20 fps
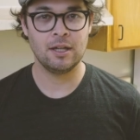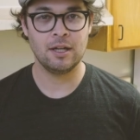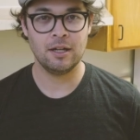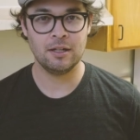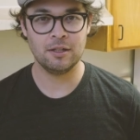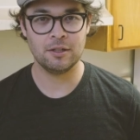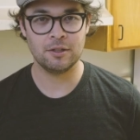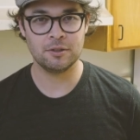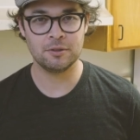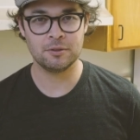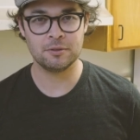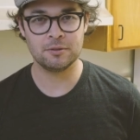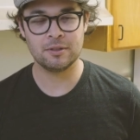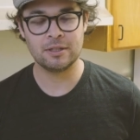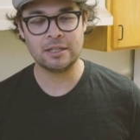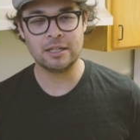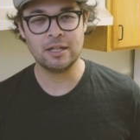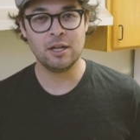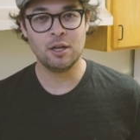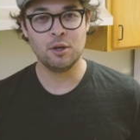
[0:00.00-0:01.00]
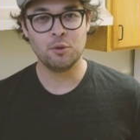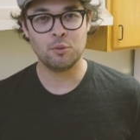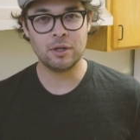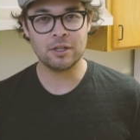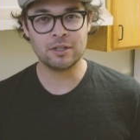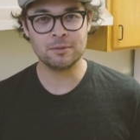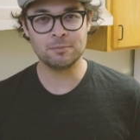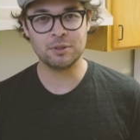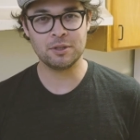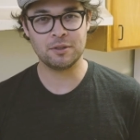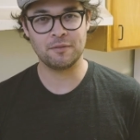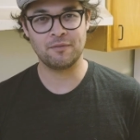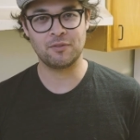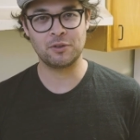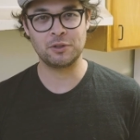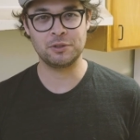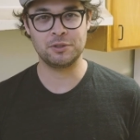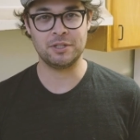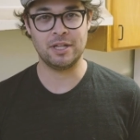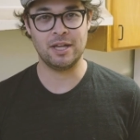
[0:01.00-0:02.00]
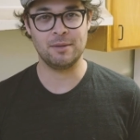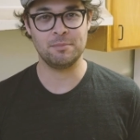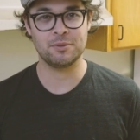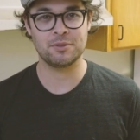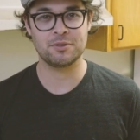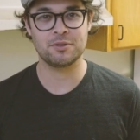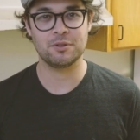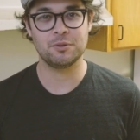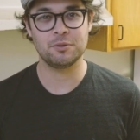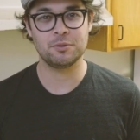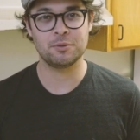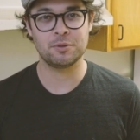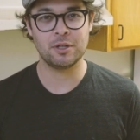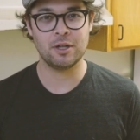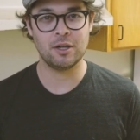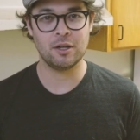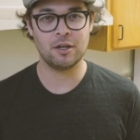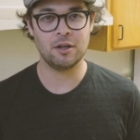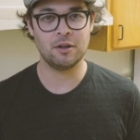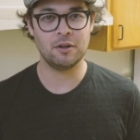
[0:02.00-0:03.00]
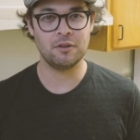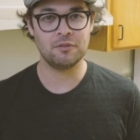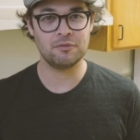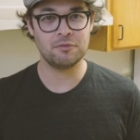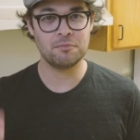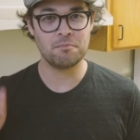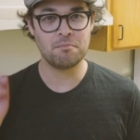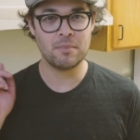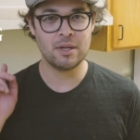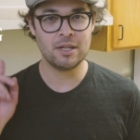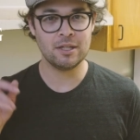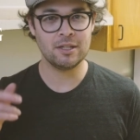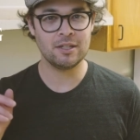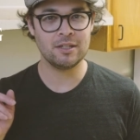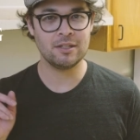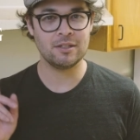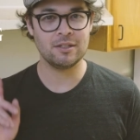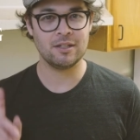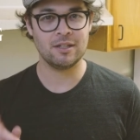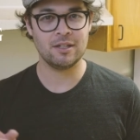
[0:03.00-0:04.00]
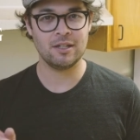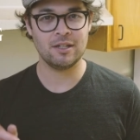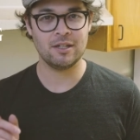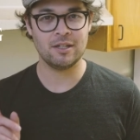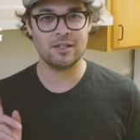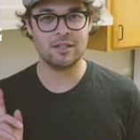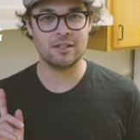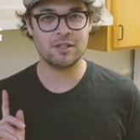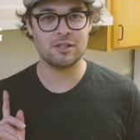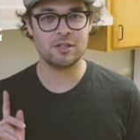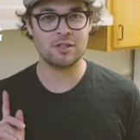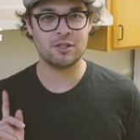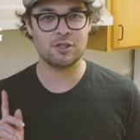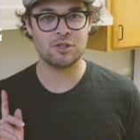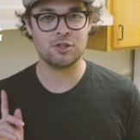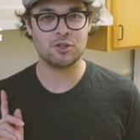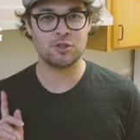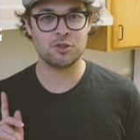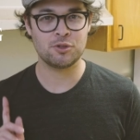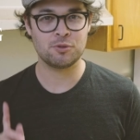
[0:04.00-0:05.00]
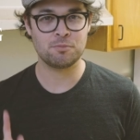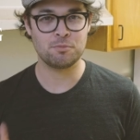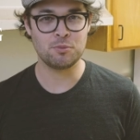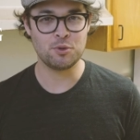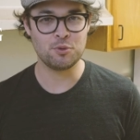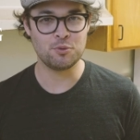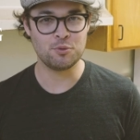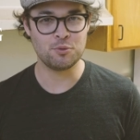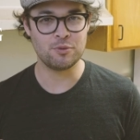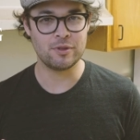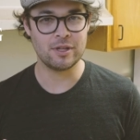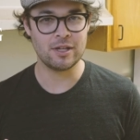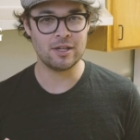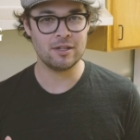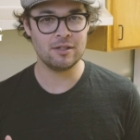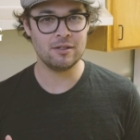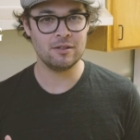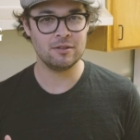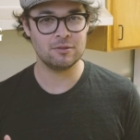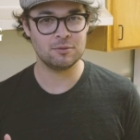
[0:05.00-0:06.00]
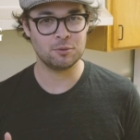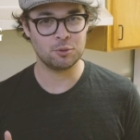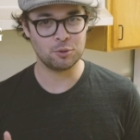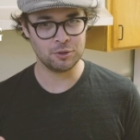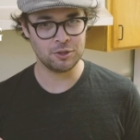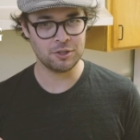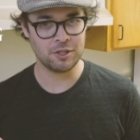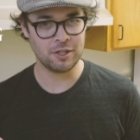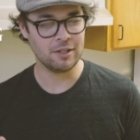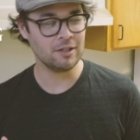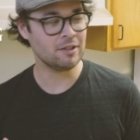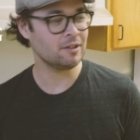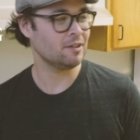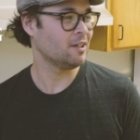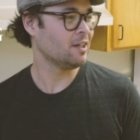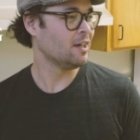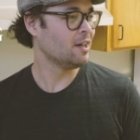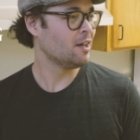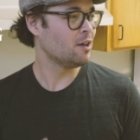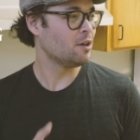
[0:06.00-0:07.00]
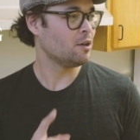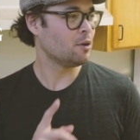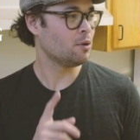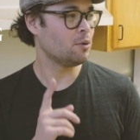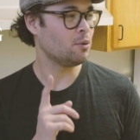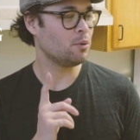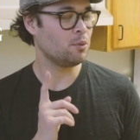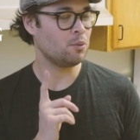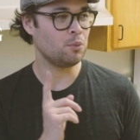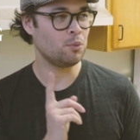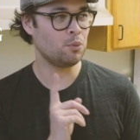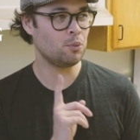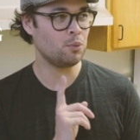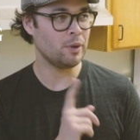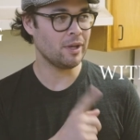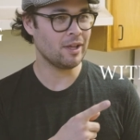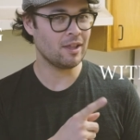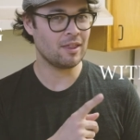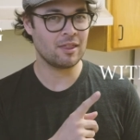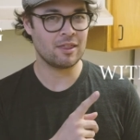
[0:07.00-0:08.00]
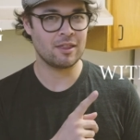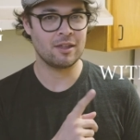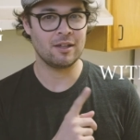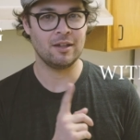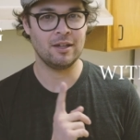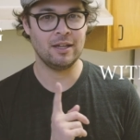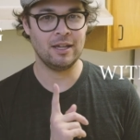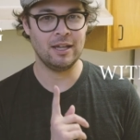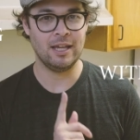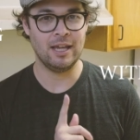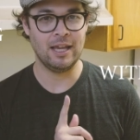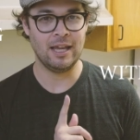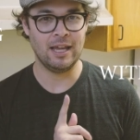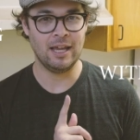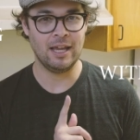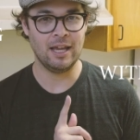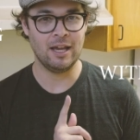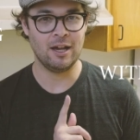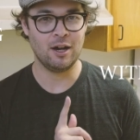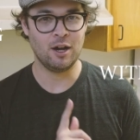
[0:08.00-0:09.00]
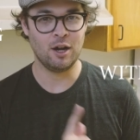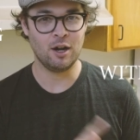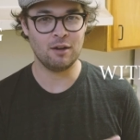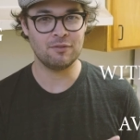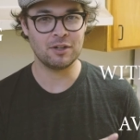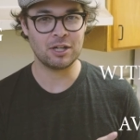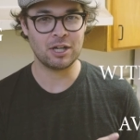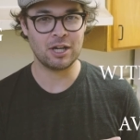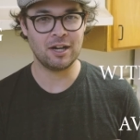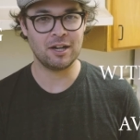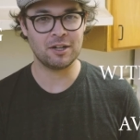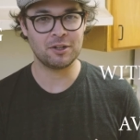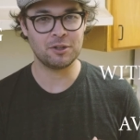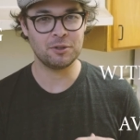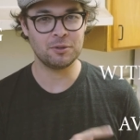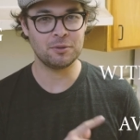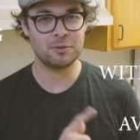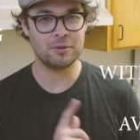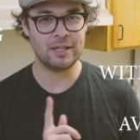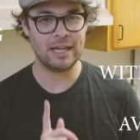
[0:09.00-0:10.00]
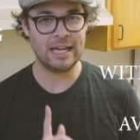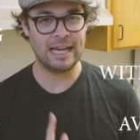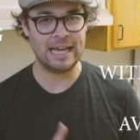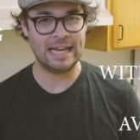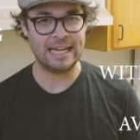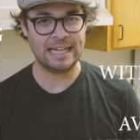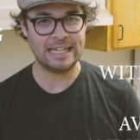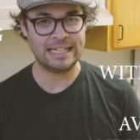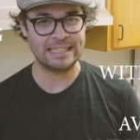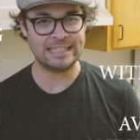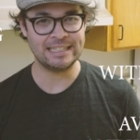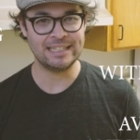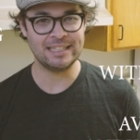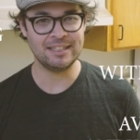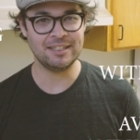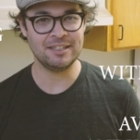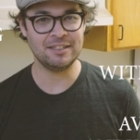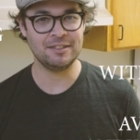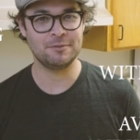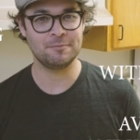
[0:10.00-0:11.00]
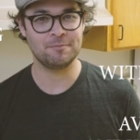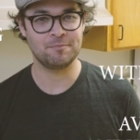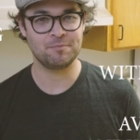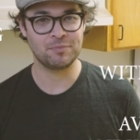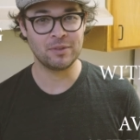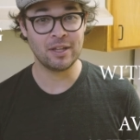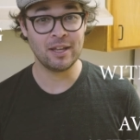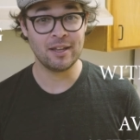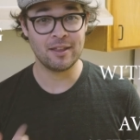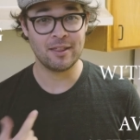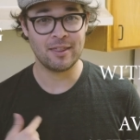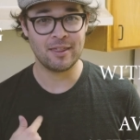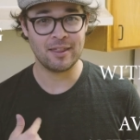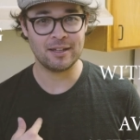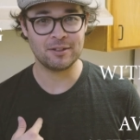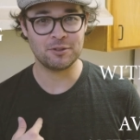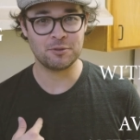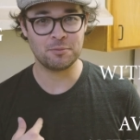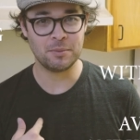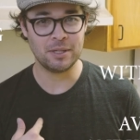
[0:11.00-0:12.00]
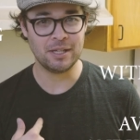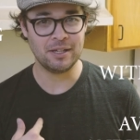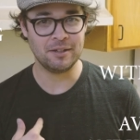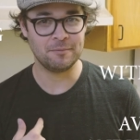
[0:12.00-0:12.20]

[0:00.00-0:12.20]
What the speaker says: Hello, welcome to the first episode of Making a Smoothie, or shake, with Avocado Andy. That's me.